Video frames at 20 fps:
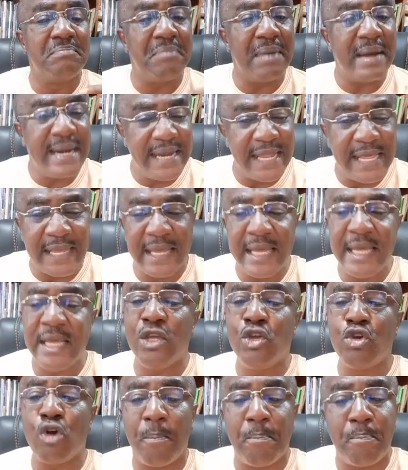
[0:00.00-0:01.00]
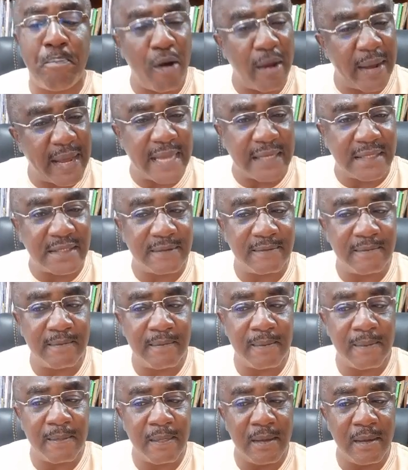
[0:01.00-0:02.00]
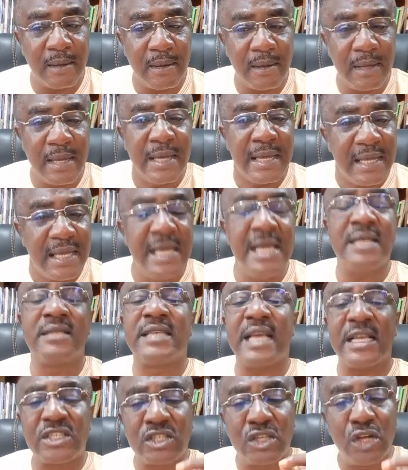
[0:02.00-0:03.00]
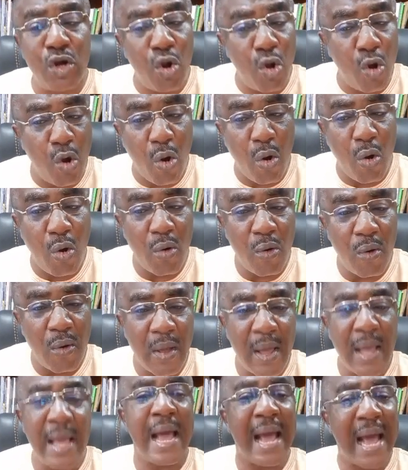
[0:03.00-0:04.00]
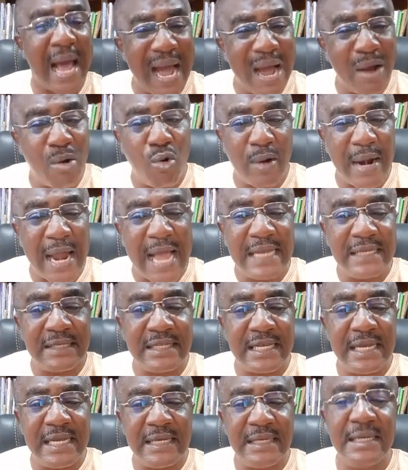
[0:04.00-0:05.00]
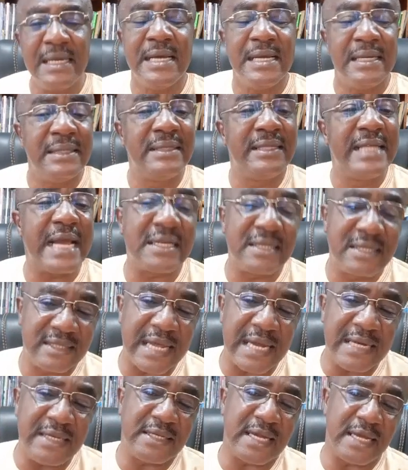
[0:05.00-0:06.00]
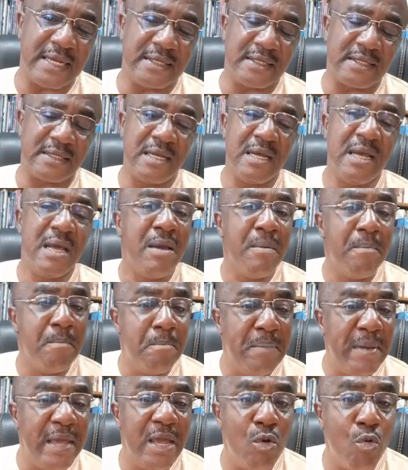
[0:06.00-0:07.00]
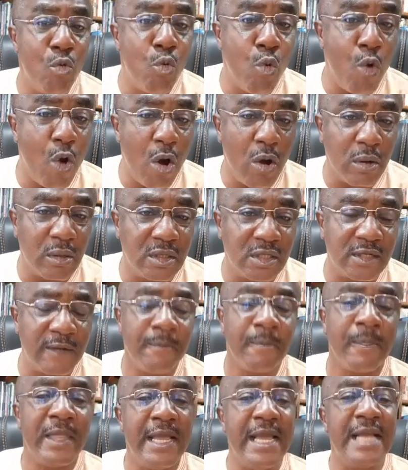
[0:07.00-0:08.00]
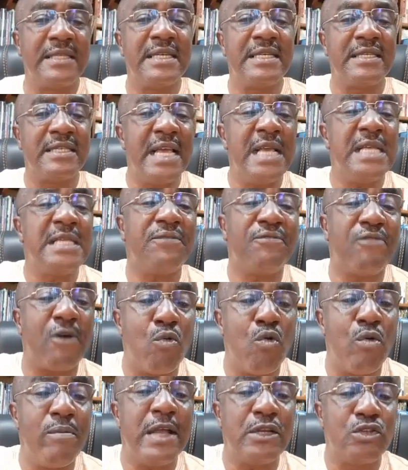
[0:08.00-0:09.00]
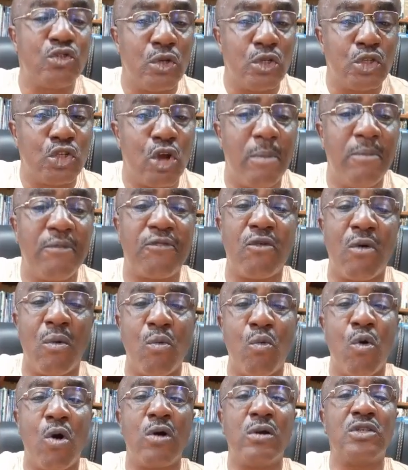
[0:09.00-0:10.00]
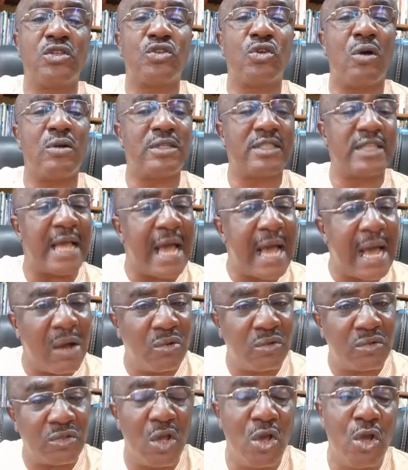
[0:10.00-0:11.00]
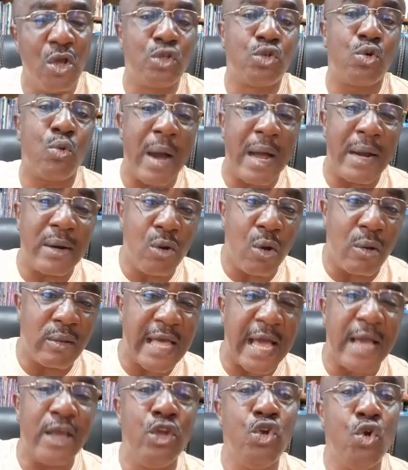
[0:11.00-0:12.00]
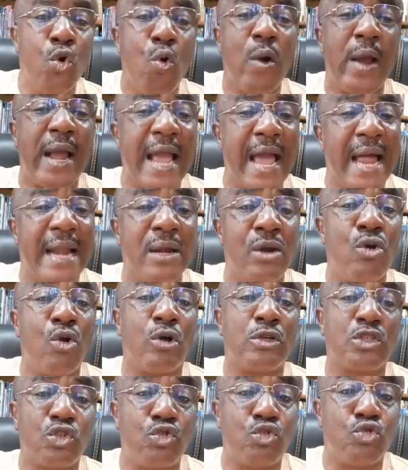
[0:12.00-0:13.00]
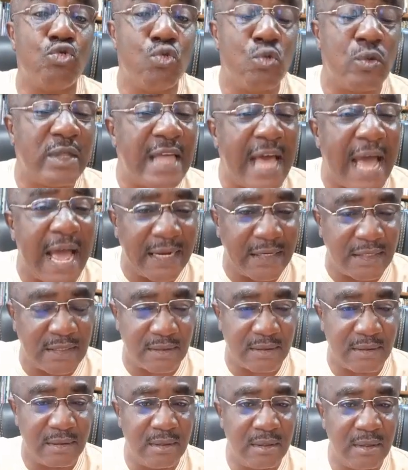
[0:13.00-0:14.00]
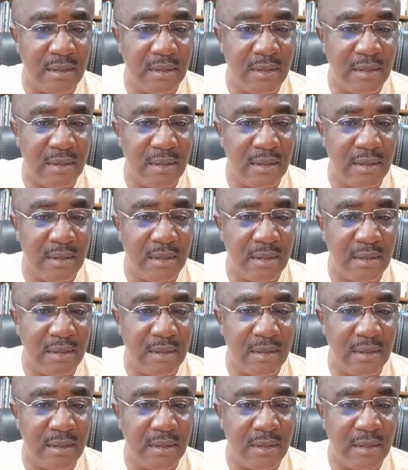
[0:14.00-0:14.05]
money in your pocket is a slow, agonizing death sentence. Be warned. It is easy for women to jump from one son's house to another. You cannot do that.